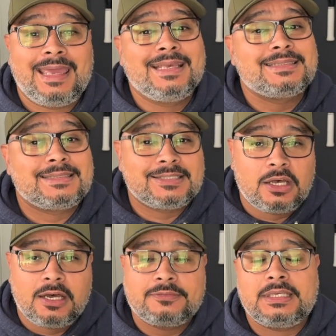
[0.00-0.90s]
a
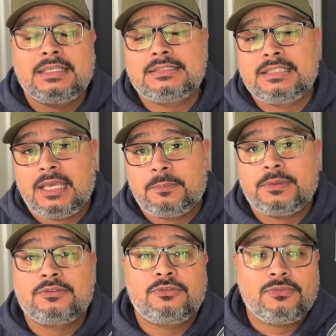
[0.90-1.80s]
soft and
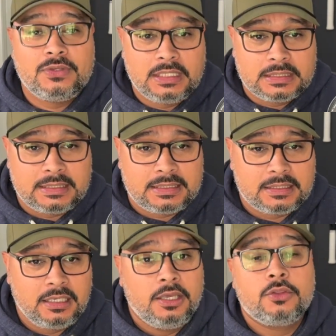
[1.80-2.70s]
dampened feeling
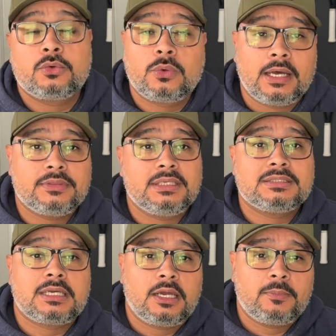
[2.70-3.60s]
throughout the
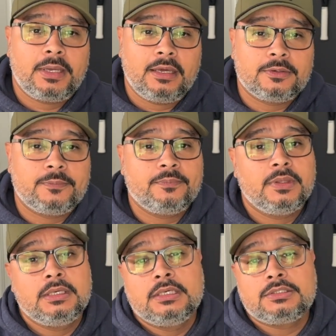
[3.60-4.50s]
entire paddle.
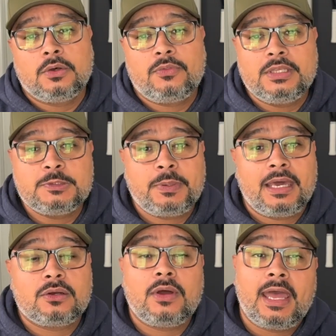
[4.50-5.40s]
So this
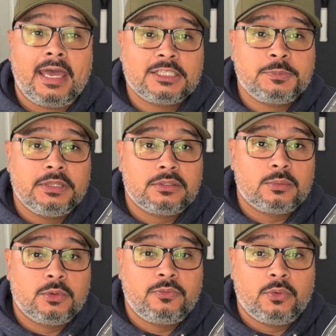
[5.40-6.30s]
paddle has been
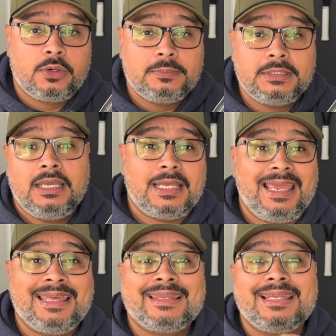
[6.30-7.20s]
thermoformed,
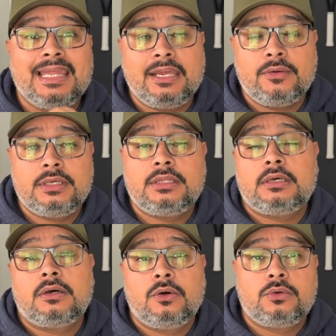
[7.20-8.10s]
and Larry,
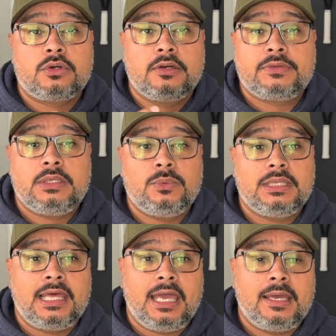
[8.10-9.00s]
the owner of
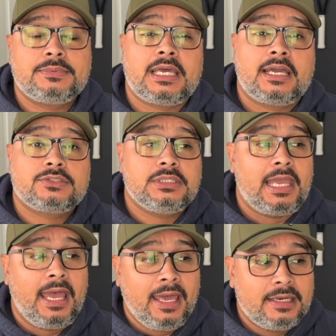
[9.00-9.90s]
KiwiLabs, actually
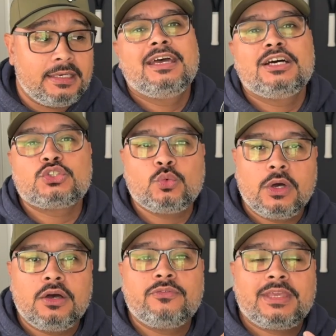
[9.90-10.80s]
added a
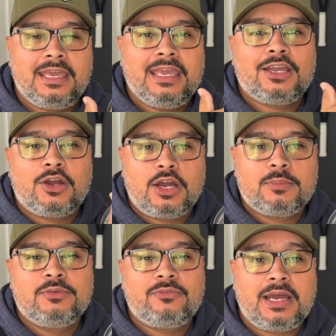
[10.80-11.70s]
12K
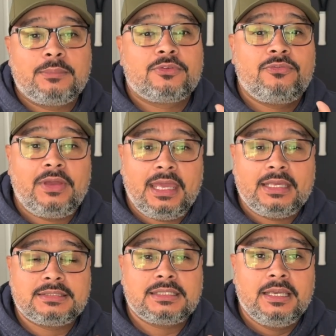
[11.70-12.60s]
carbon fiber
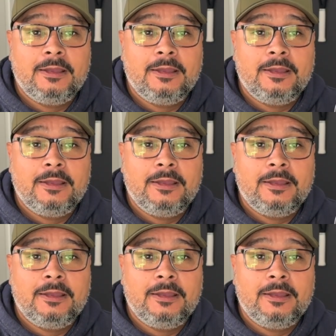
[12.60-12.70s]
face